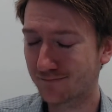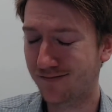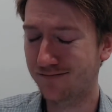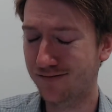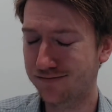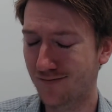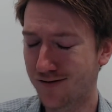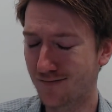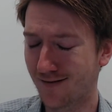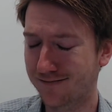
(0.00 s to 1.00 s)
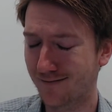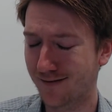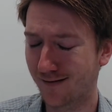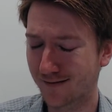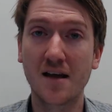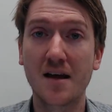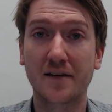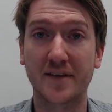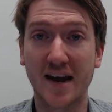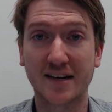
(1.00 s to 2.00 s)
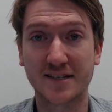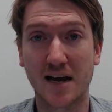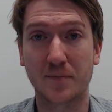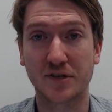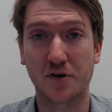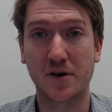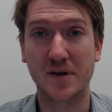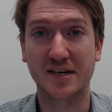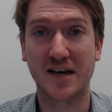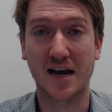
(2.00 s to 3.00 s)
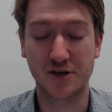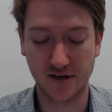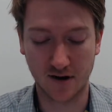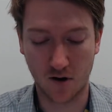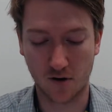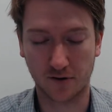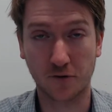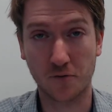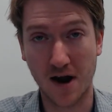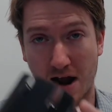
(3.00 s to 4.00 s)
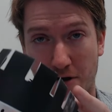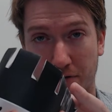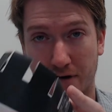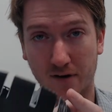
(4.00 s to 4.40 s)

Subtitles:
The next step is going to be attaching our crown